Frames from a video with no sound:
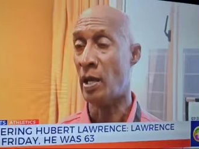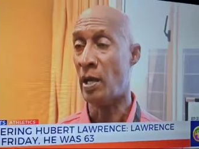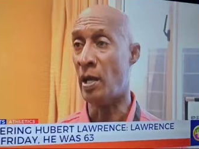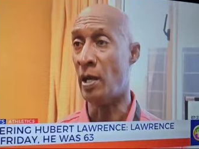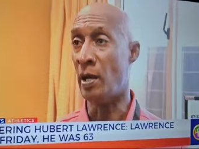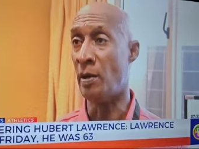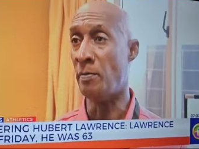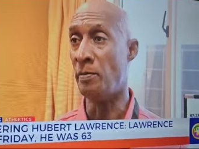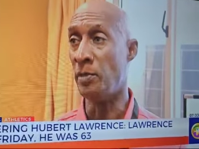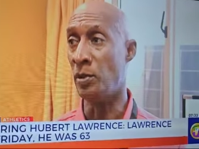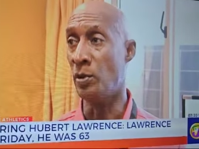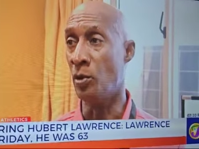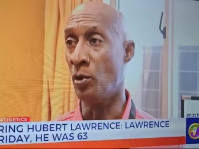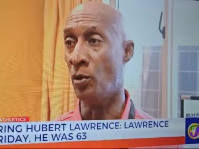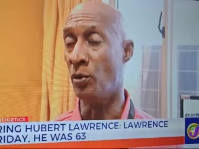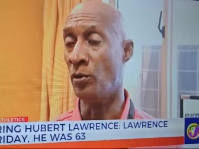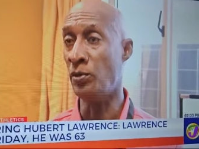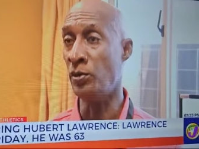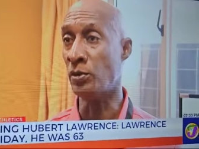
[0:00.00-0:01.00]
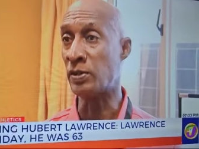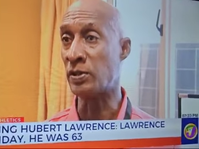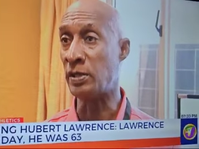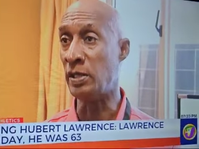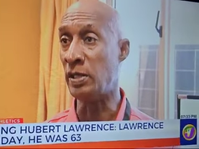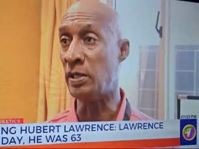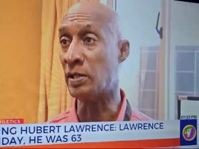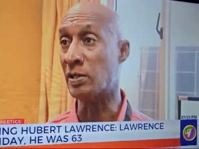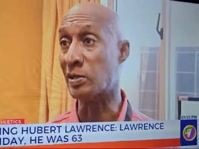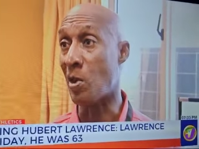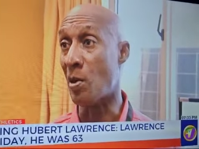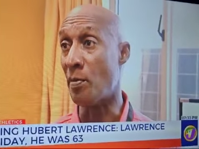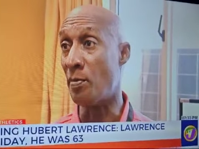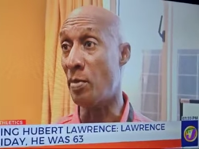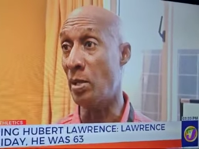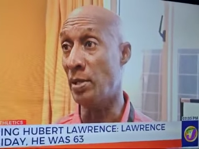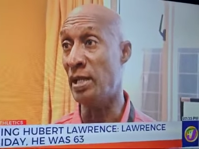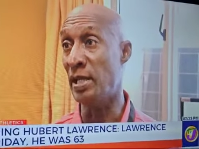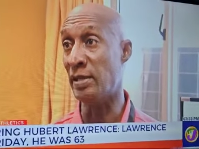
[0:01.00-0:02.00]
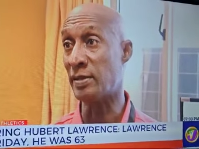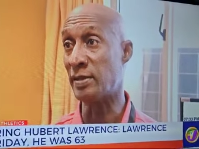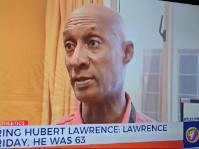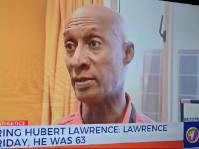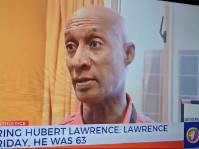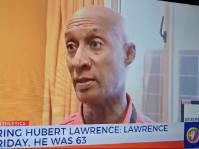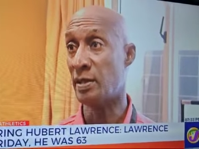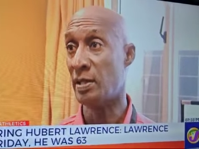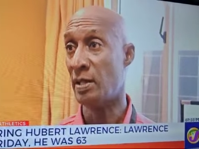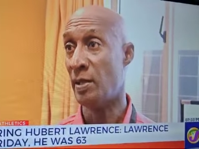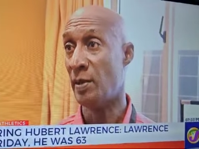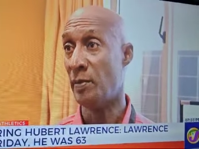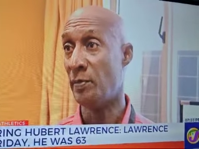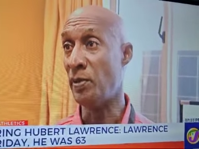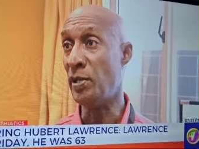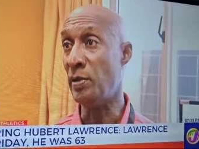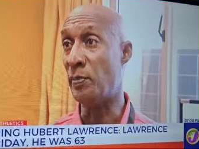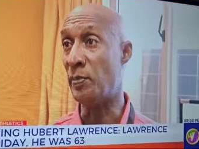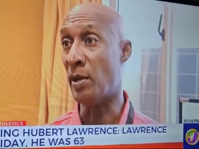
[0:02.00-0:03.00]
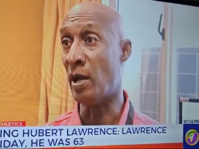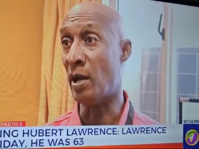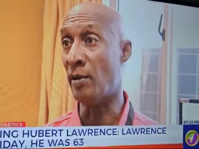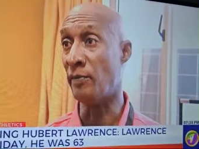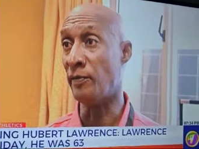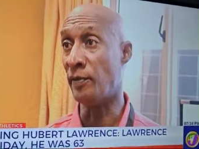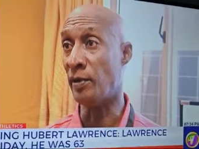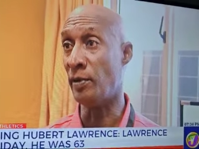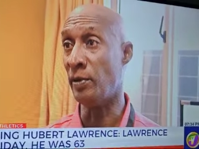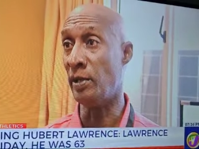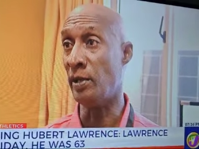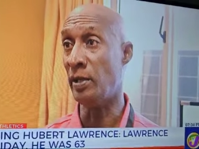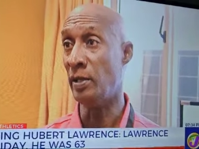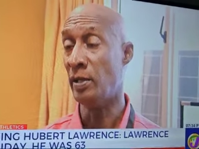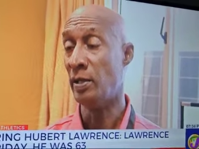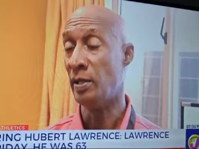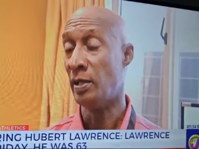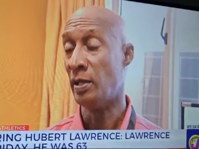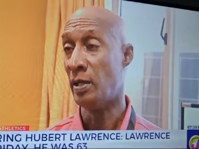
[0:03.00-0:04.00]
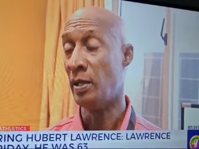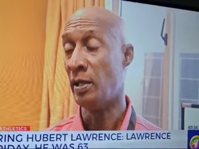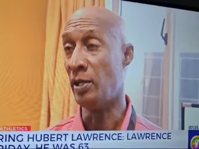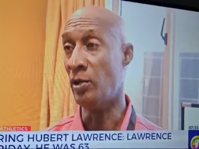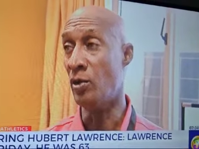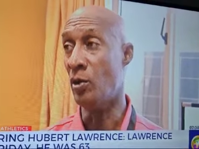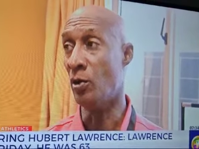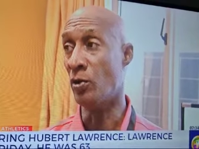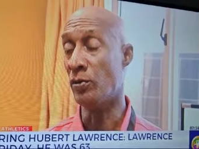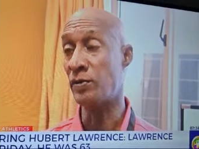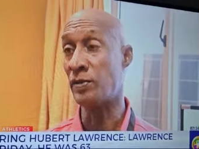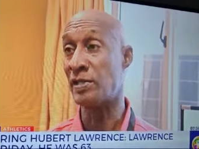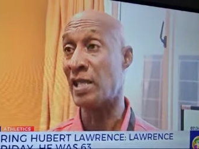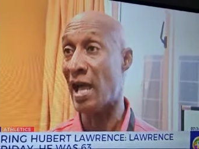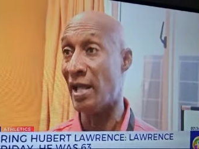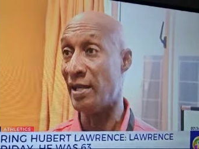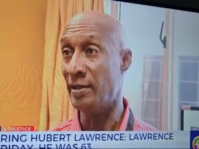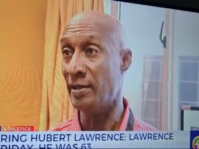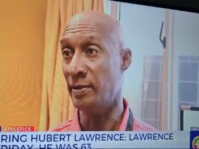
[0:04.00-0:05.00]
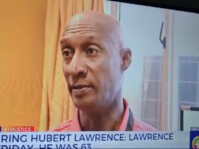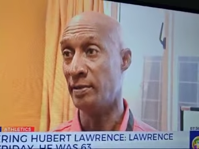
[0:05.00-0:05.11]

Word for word: Um, you know, you see the somberness. People are very, you know, sad.